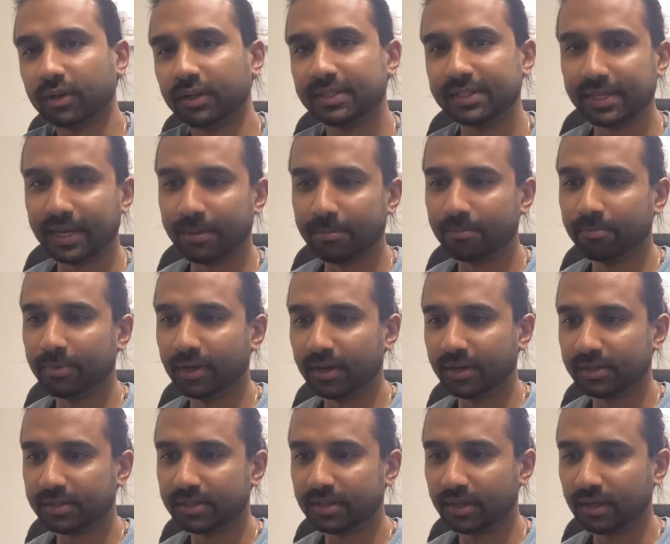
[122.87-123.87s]
the same
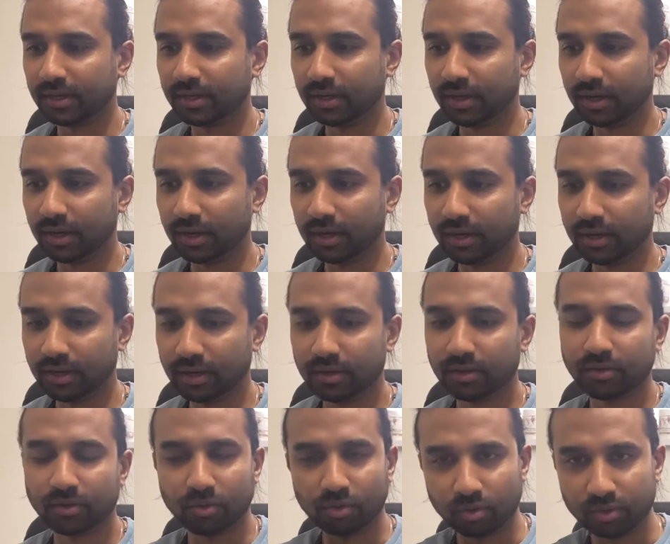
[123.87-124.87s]
person
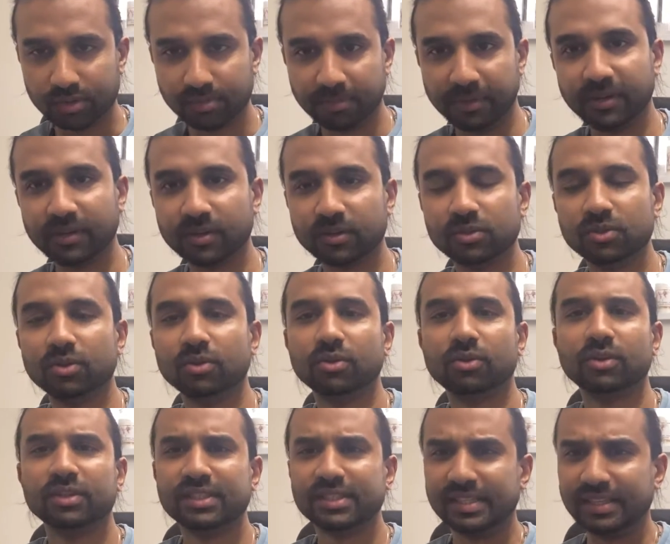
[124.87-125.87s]
you're speaking to,
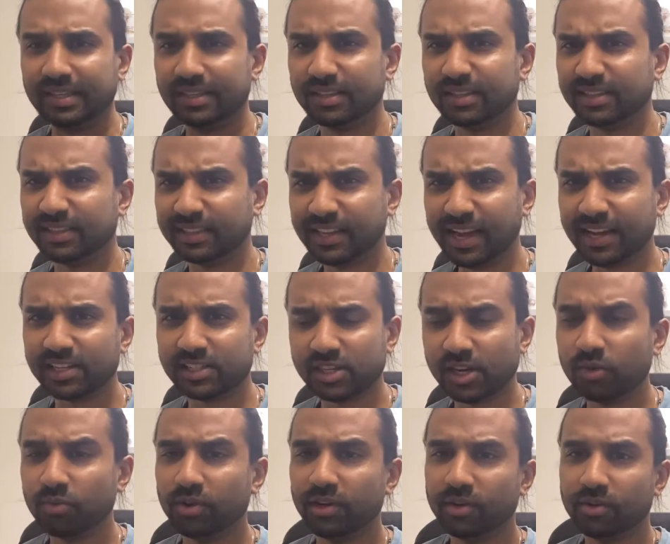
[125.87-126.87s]
because that
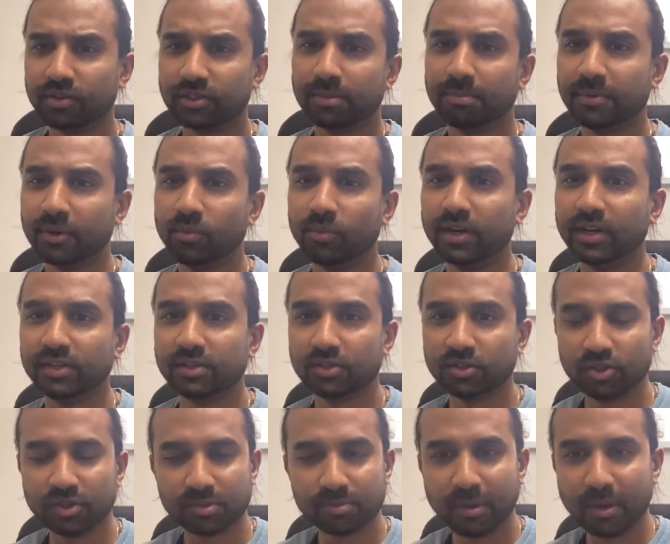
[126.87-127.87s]
generally looks a bit weird. So
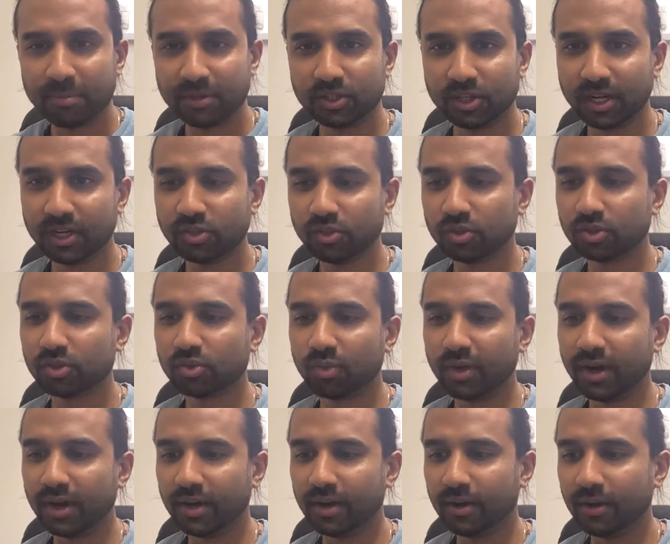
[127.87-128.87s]
just maybe change your
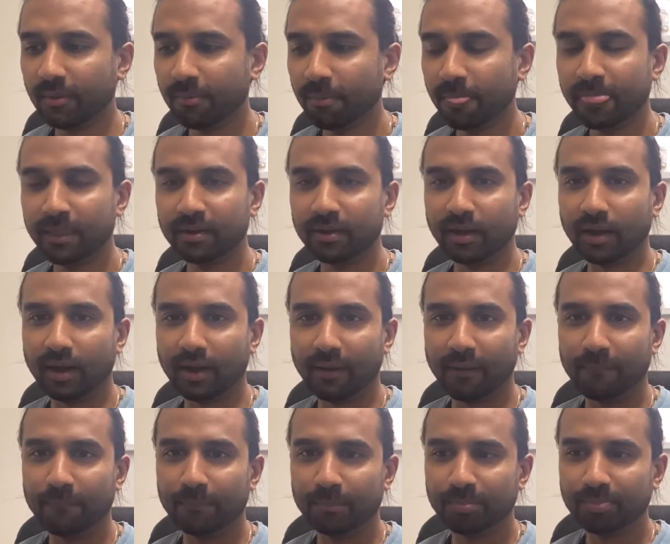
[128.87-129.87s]
sweater
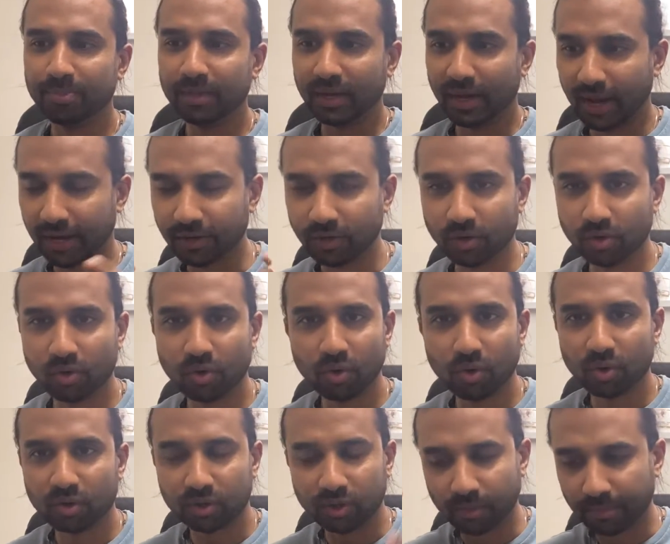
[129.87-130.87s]
and your
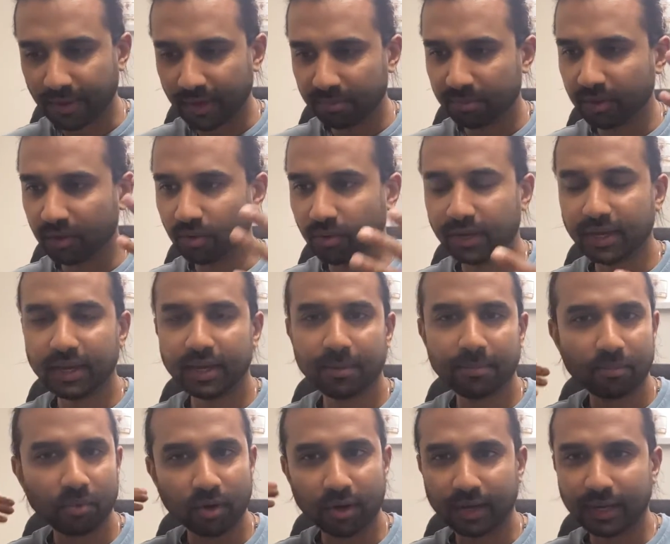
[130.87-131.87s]
look, maybe your hair,
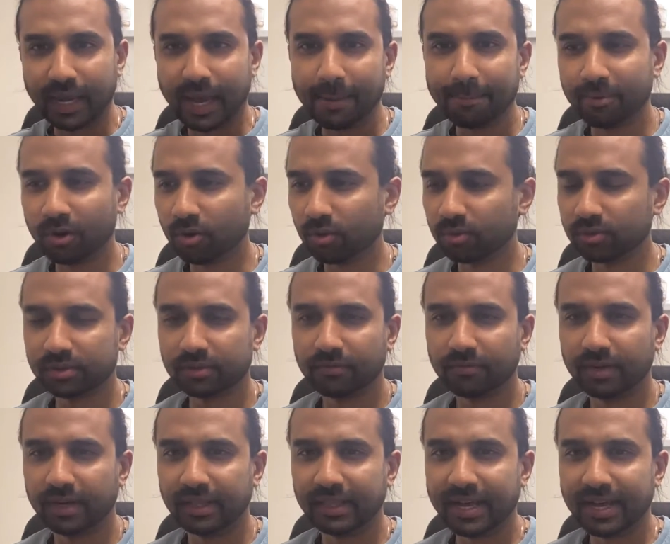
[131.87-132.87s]
put a cap on or
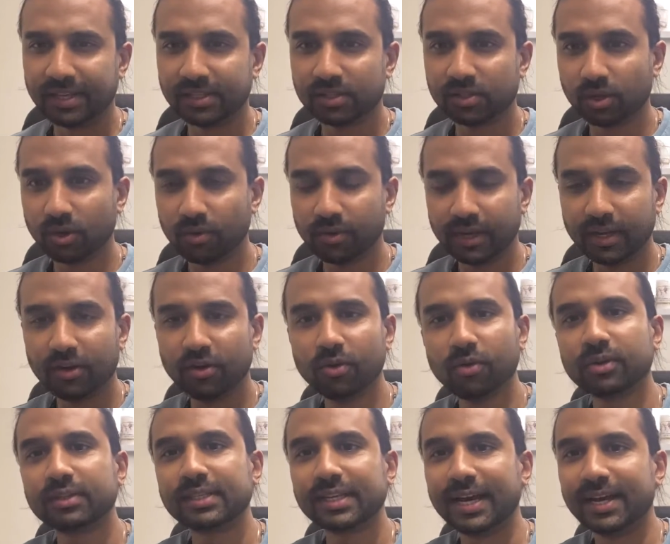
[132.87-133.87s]
something like that, so it
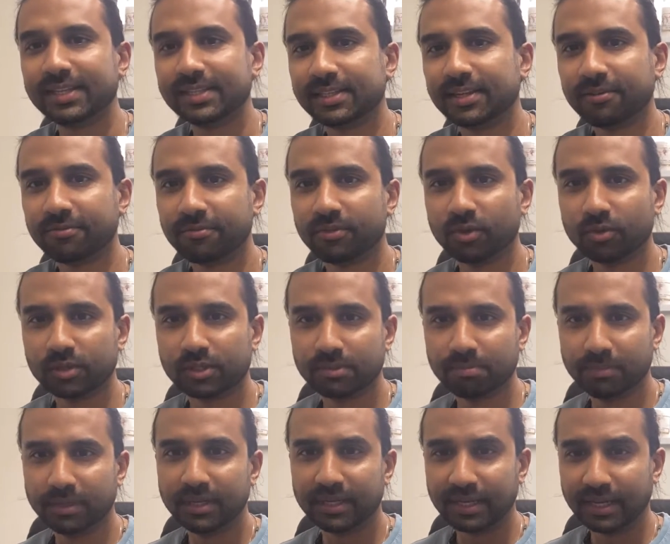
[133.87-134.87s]
looks as if you're
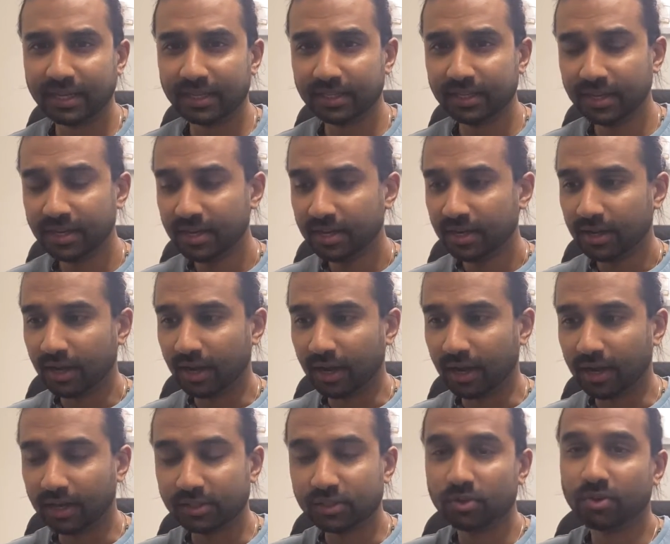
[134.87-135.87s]
speaking
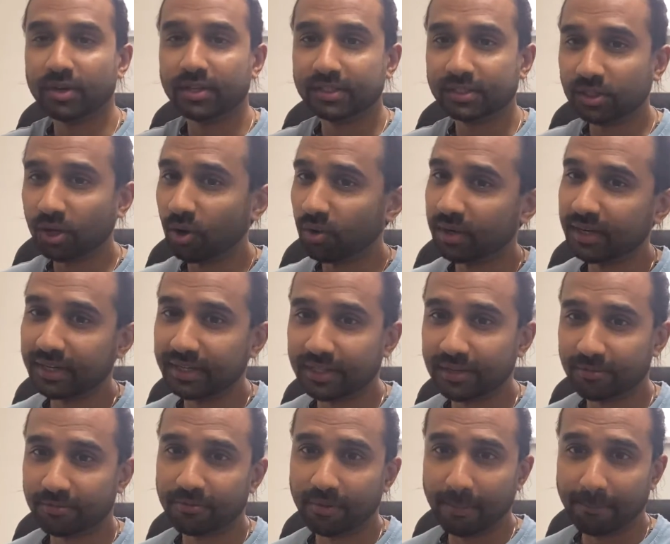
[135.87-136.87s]
to a totally
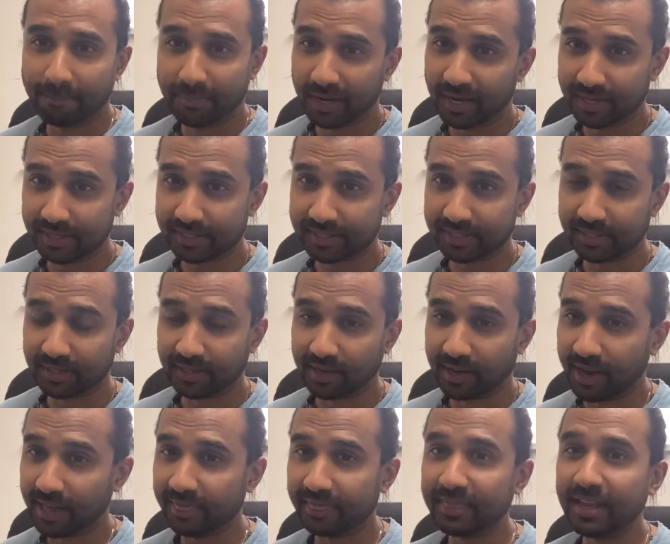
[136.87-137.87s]
different person,
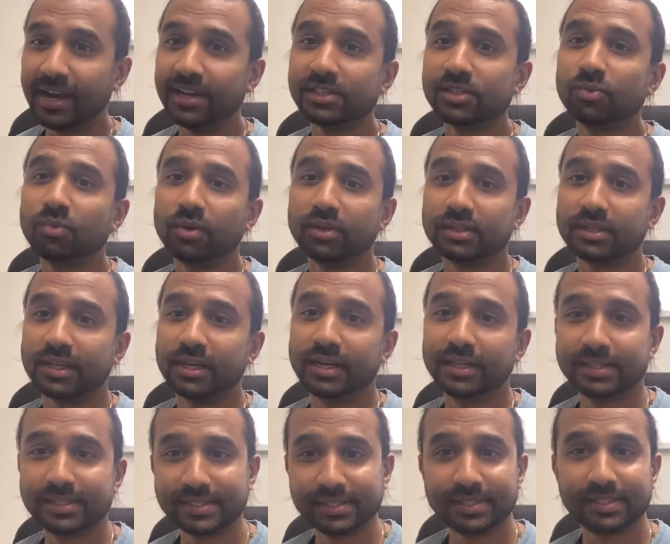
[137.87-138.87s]
and that's what's gonna
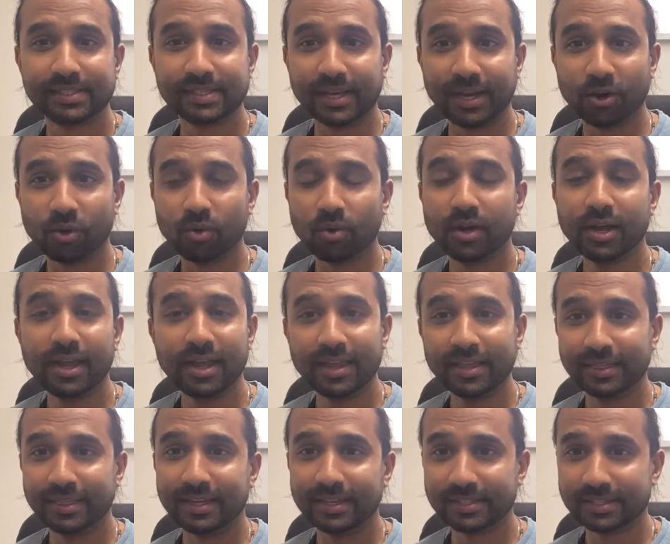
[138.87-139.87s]
sell
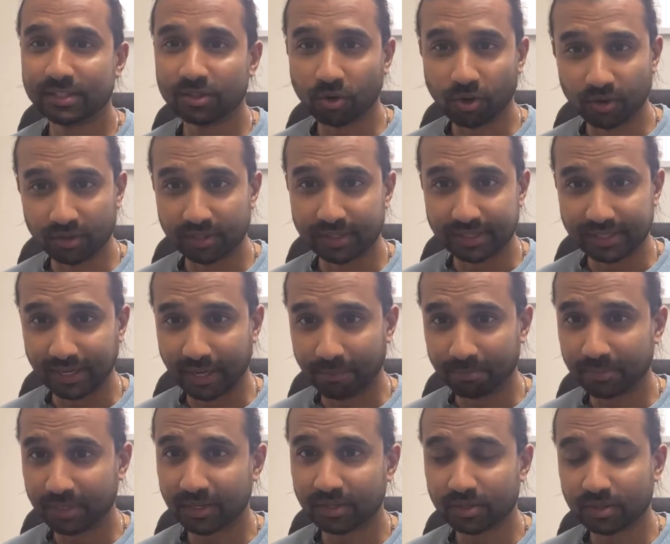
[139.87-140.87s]
this concept.
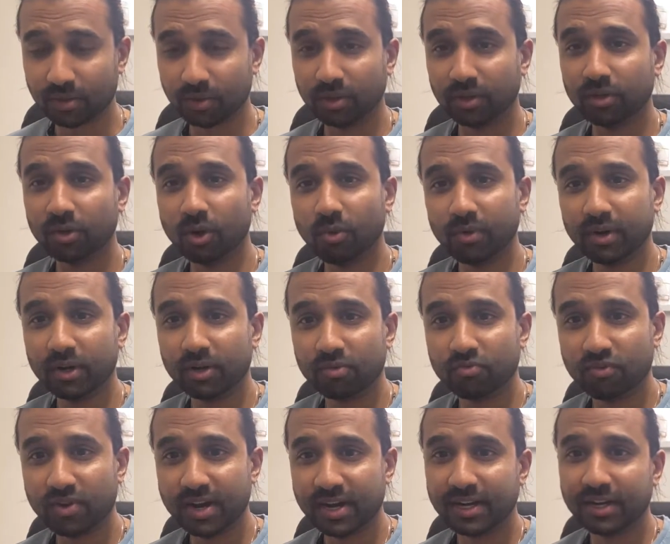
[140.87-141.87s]
So you don't want to
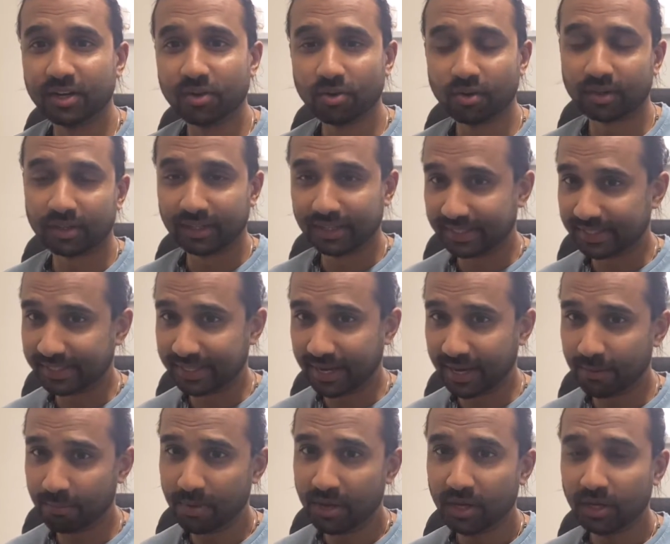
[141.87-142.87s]
really look the
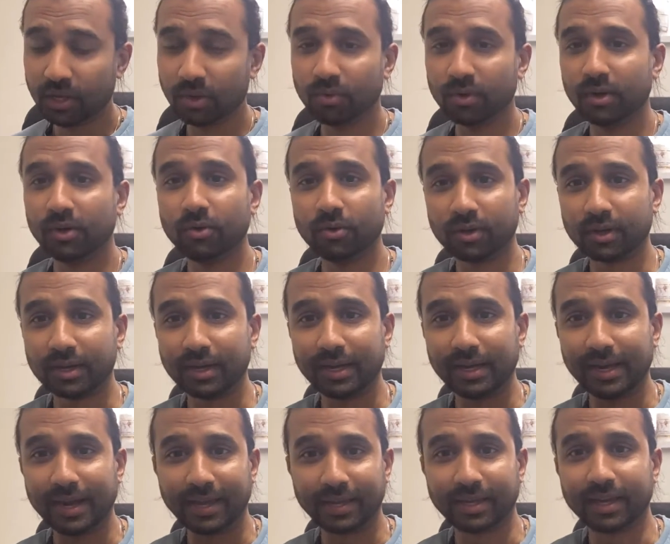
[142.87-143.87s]
same, you want to look
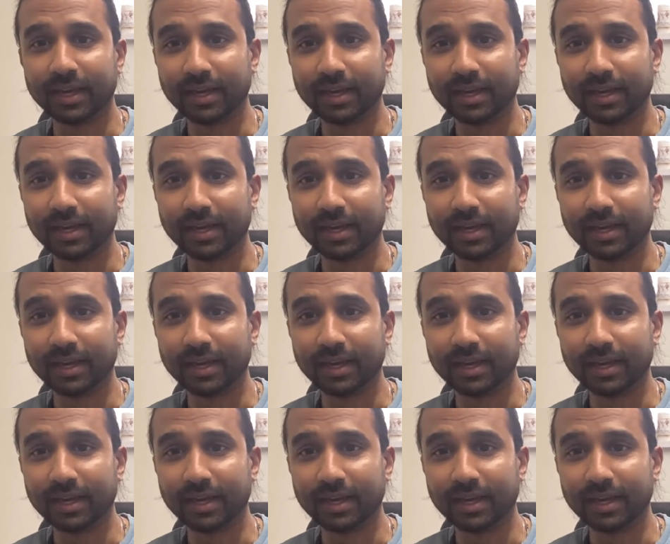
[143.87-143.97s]
like